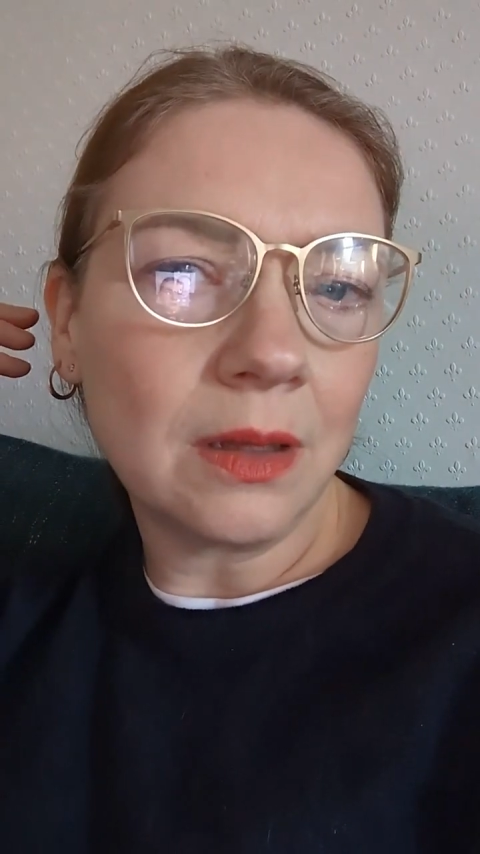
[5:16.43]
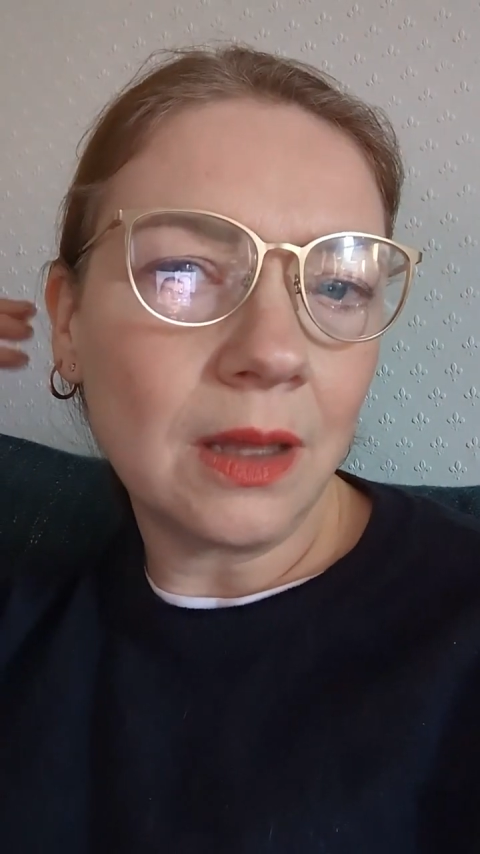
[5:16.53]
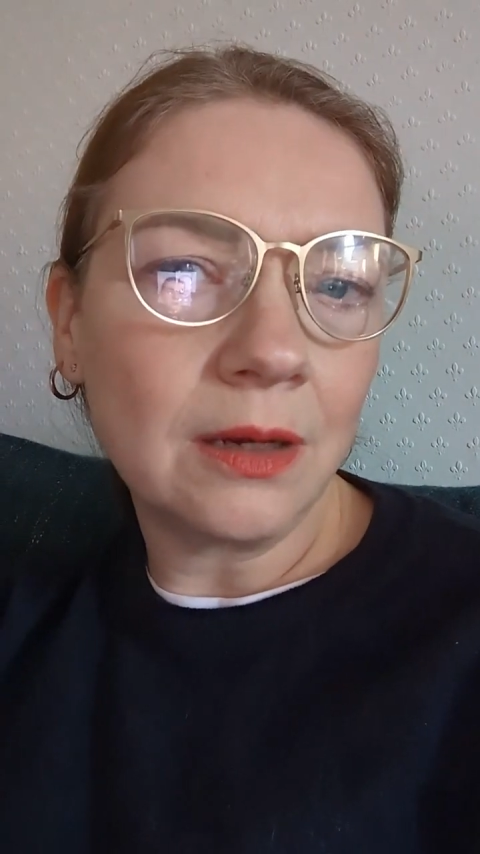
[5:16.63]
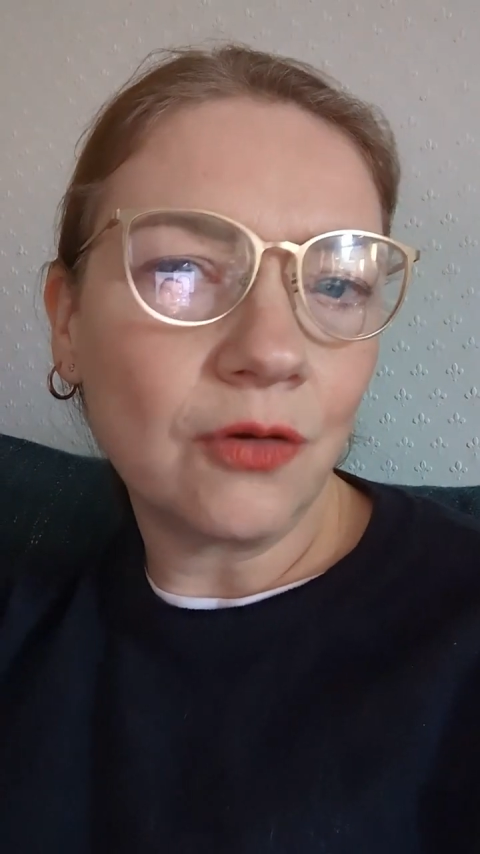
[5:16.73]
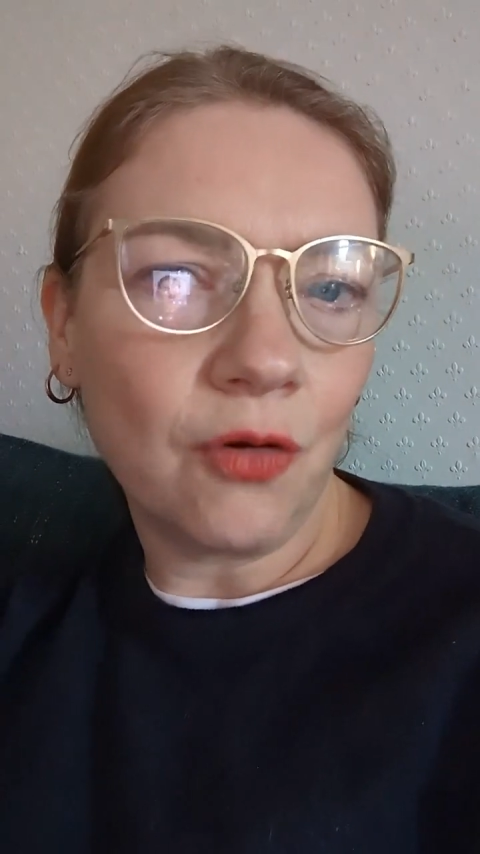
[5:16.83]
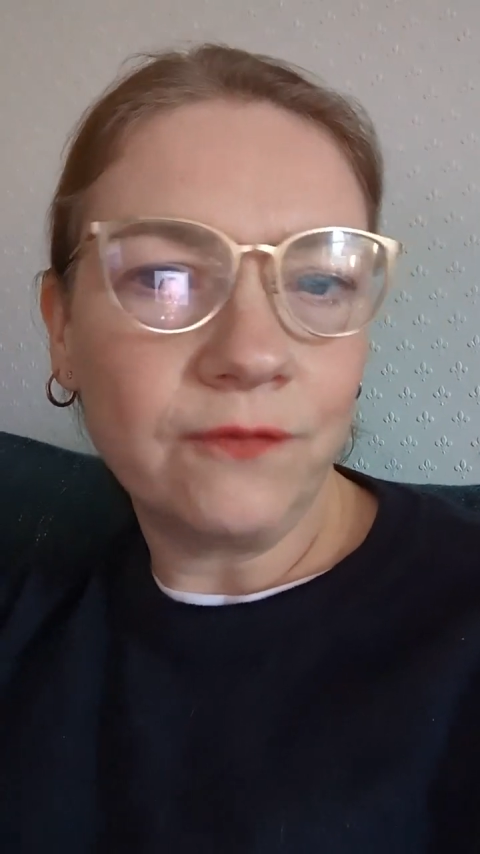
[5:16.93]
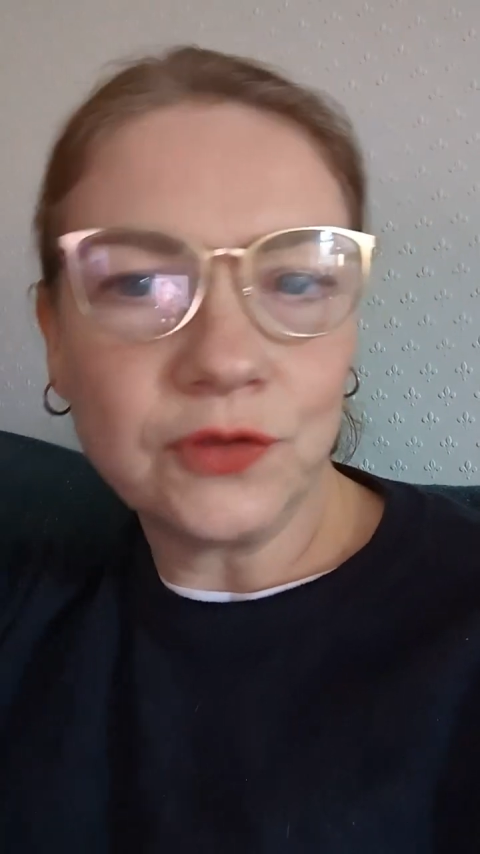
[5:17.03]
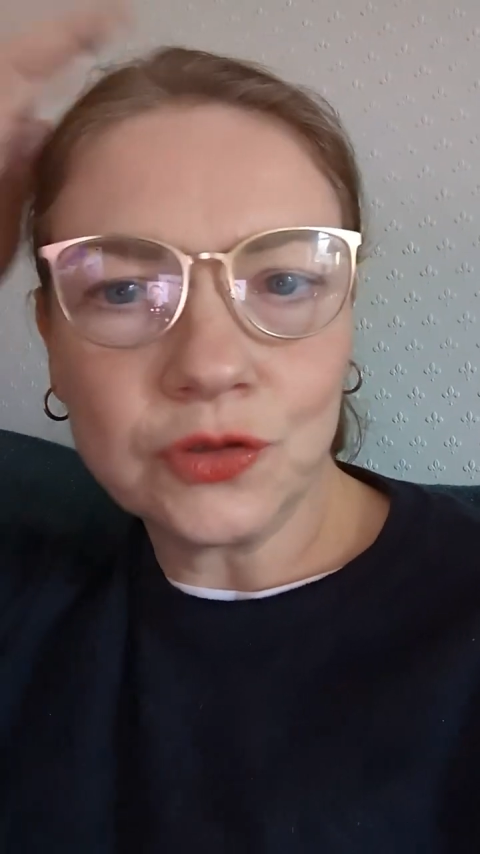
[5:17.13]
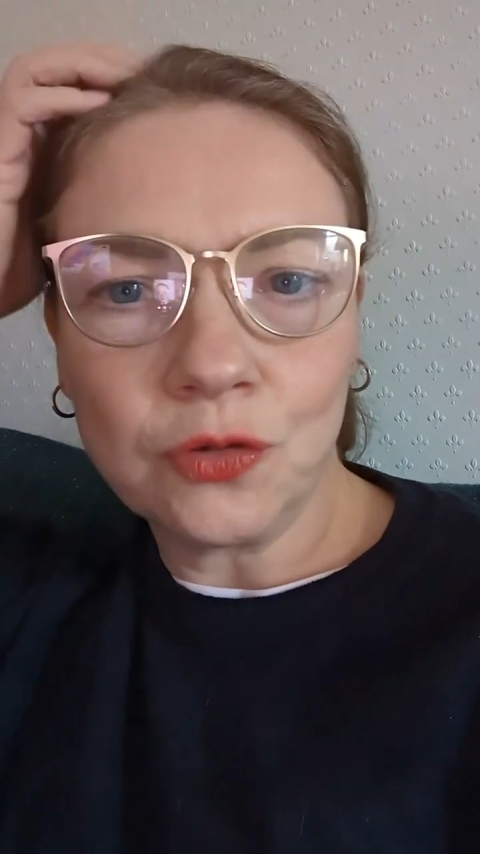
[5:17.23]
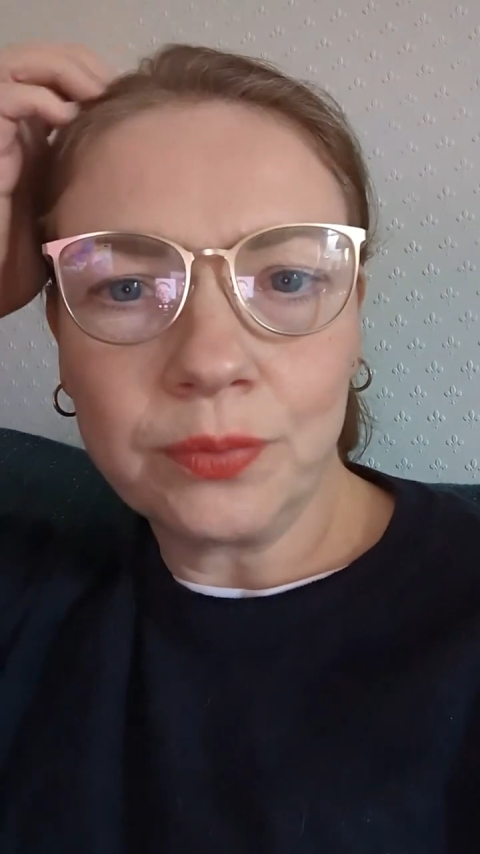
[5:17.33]
in a
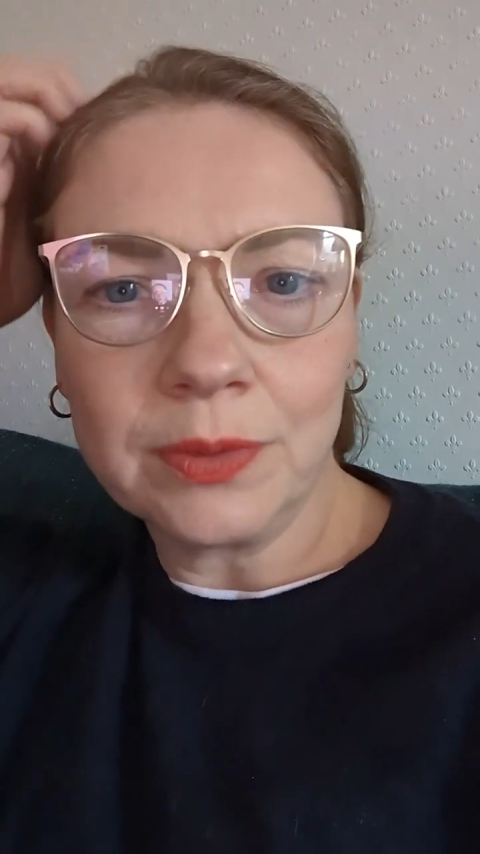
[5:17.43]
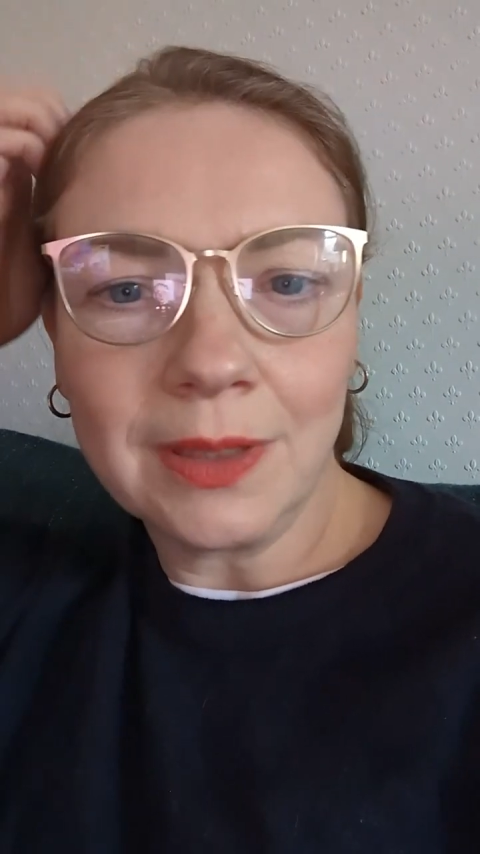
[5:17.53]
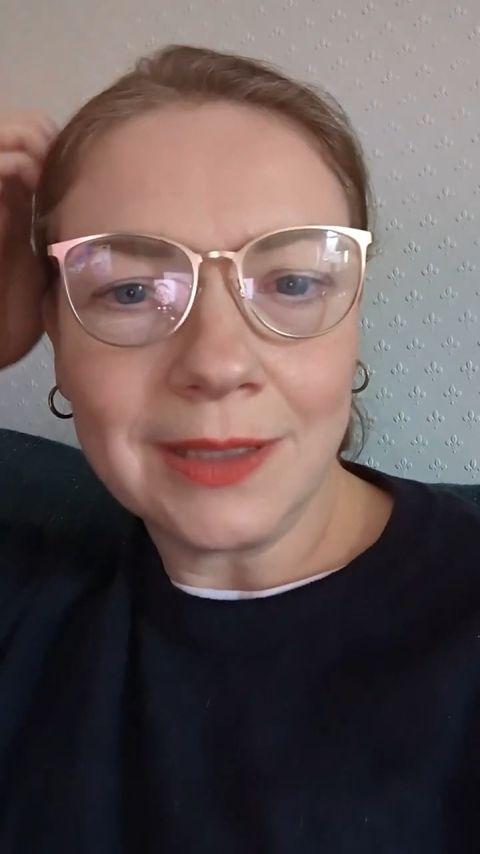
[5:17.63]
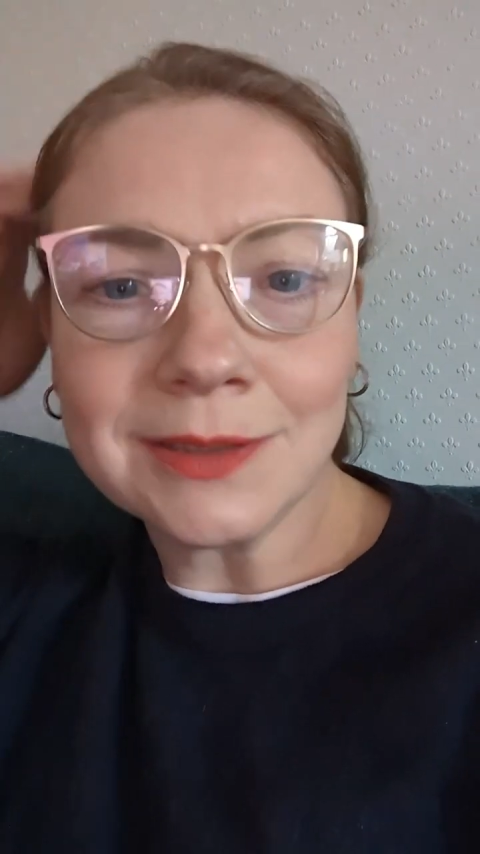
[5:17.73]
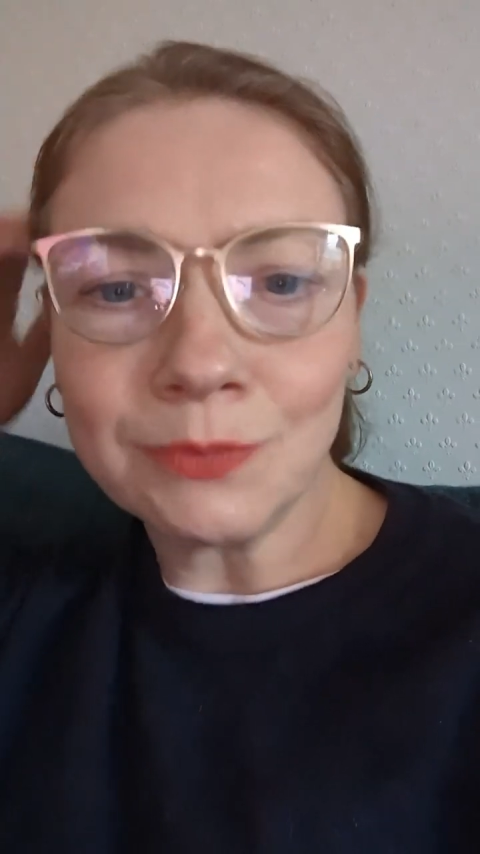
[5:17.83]
coffee shop, yes,